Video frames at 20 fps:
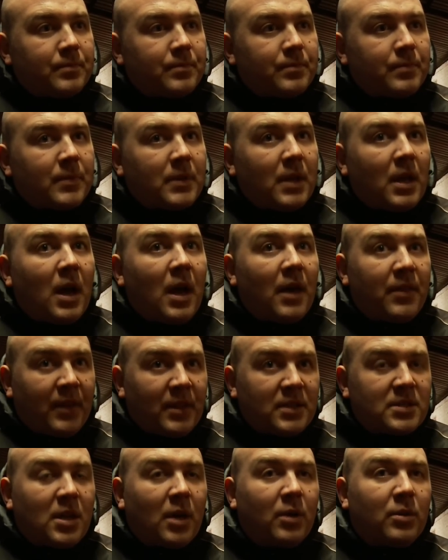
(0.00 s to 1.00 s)
I
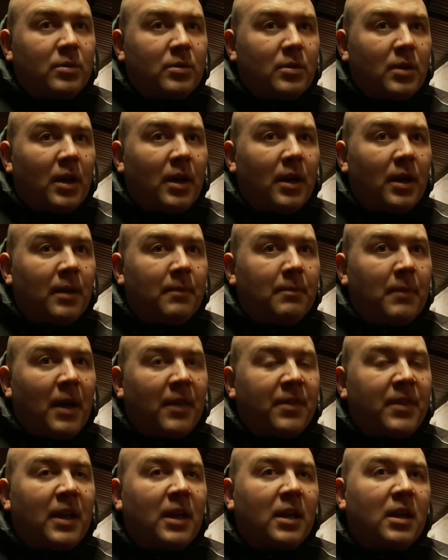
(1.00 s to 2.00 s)
think so. I
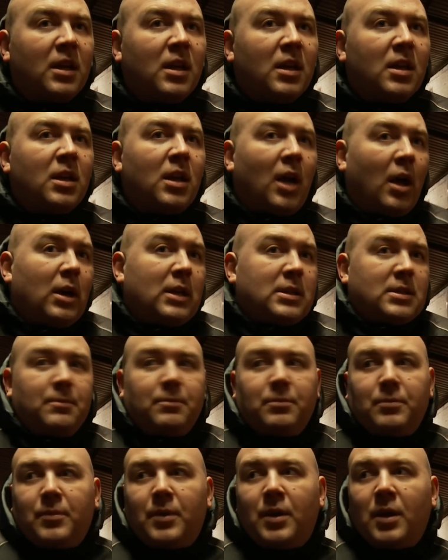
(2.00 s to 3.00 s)
think, you know,
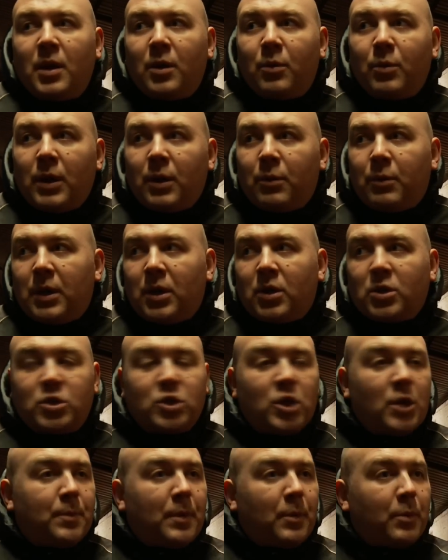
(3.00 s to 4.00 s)
listen, we're not
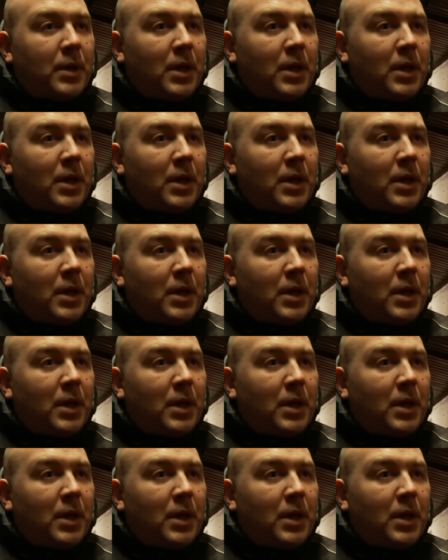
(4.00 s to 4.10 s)
stupid.